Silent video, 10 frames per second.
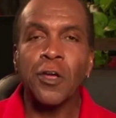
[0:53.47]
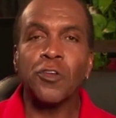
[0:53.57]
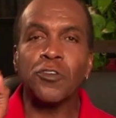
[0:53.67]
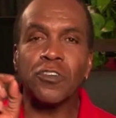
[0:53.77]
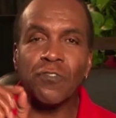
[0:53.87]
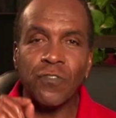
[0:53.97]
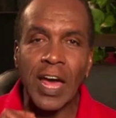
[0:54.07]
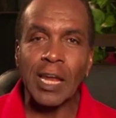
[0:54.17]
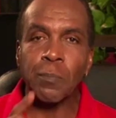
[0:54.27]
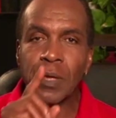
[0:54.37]
You're
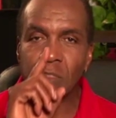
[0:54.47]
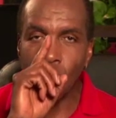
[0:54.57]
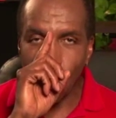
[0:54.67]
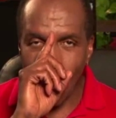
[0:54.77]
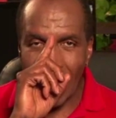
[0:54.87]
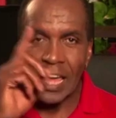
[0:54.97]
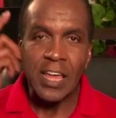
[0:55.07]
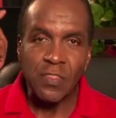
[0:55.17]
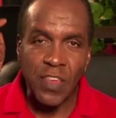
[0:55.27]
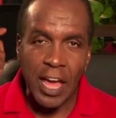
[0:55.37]
developing the way
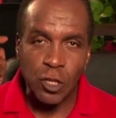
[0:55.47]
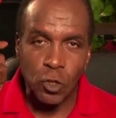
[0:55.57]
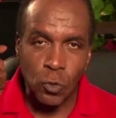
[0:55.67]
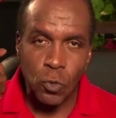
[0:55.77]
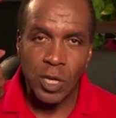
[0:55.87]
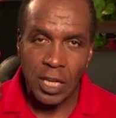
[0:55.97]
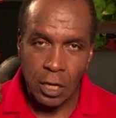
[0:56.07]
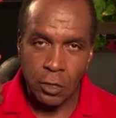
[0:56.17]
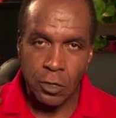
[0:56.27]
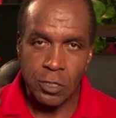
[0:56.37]
that you
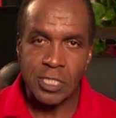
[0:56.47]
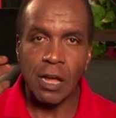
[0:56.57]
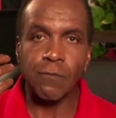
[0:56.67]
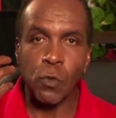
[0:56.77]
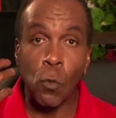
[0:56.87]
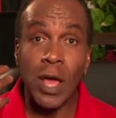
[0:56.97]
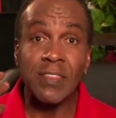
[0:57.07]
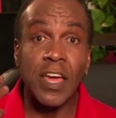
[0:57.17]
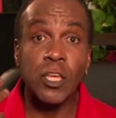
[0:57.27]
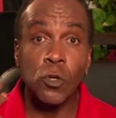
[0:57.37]
hear yourself, the way
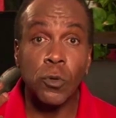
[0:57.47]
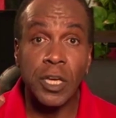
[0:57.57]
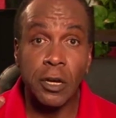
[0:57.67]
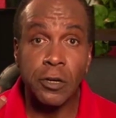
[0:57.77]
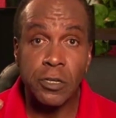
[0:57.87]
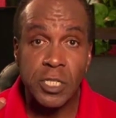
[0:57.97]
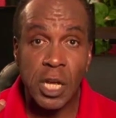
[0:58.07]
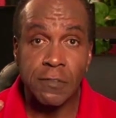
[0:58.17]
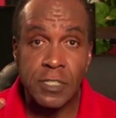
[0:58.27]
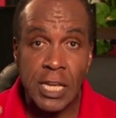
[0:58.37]
that you hear
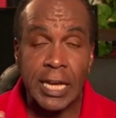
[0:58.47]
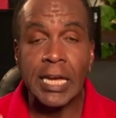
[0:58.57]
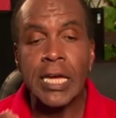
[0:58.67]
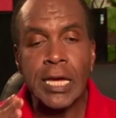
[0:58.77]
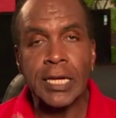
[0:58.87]
yourself singing.